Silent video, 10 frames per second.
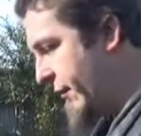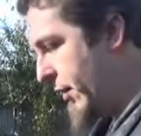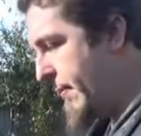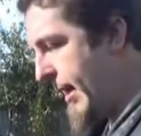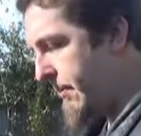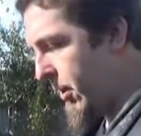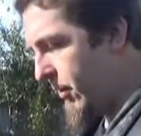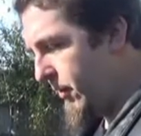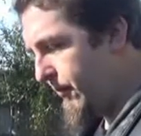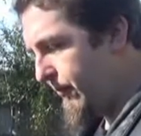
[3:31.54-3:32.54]
to the back
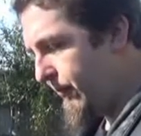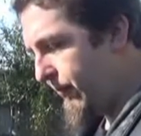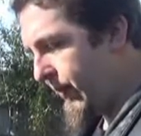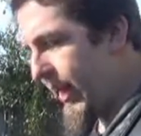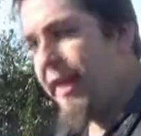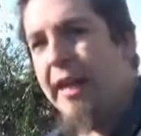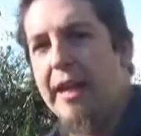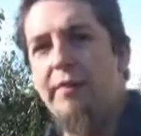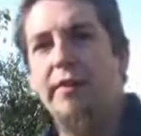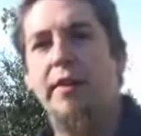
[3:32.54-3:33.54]
burner and
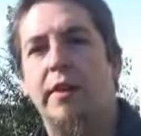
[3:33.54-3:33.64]
left.